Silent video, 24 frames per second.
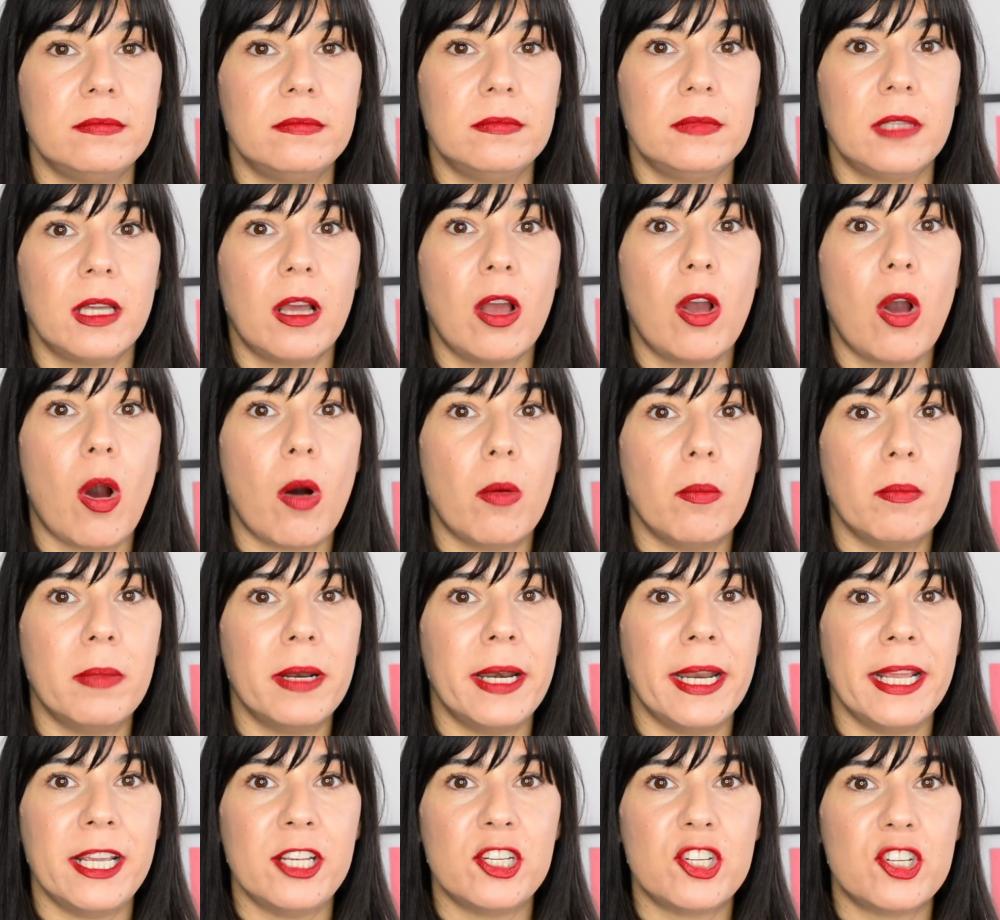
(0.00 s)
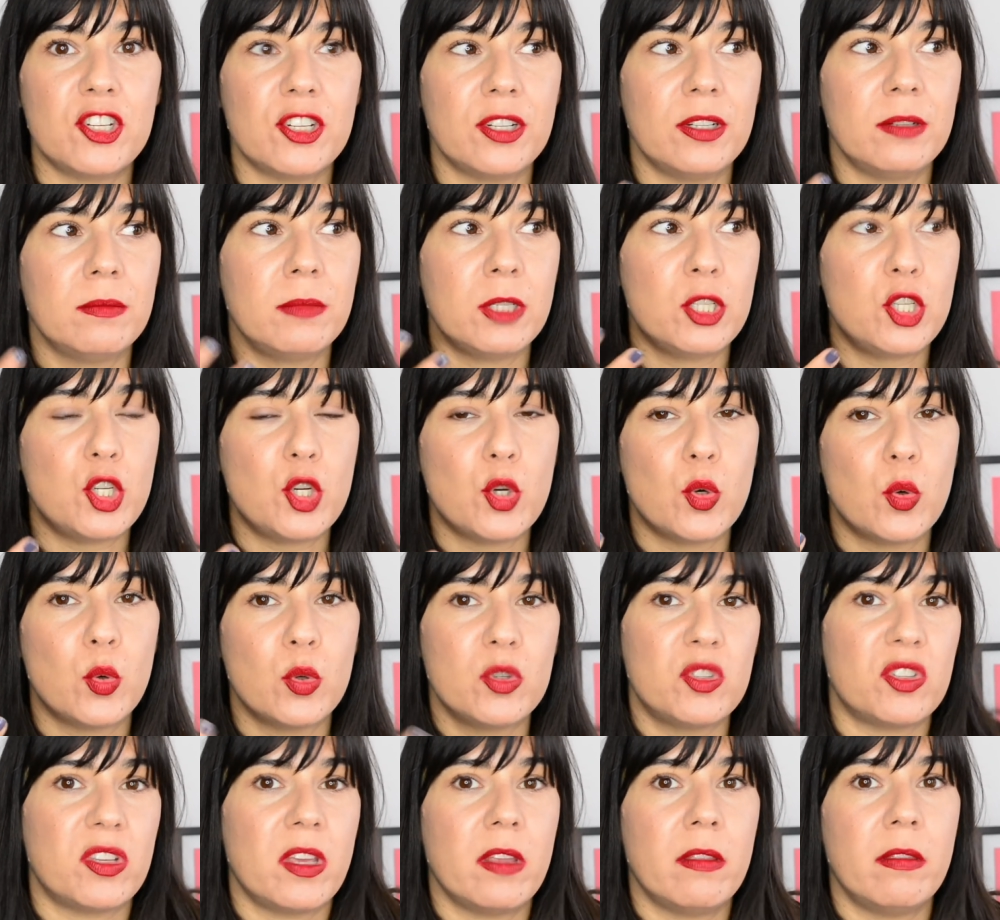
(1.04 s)
the combination mature
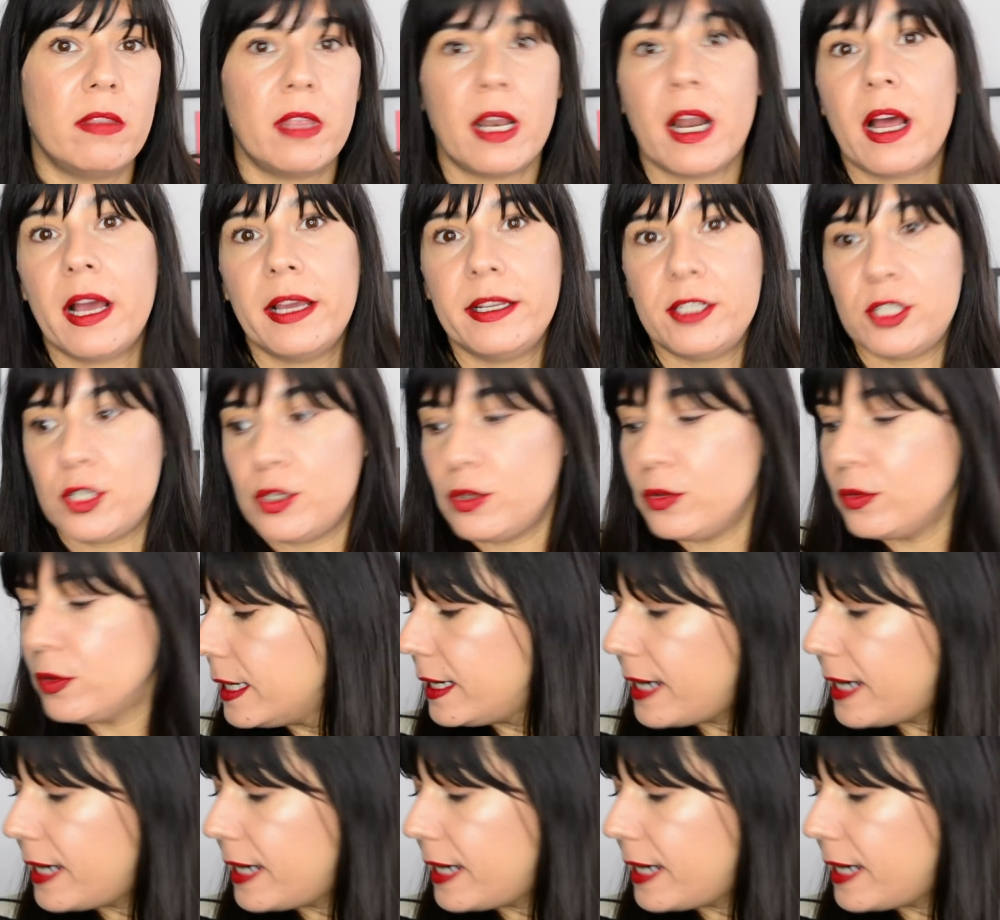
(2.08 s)
skin that I do.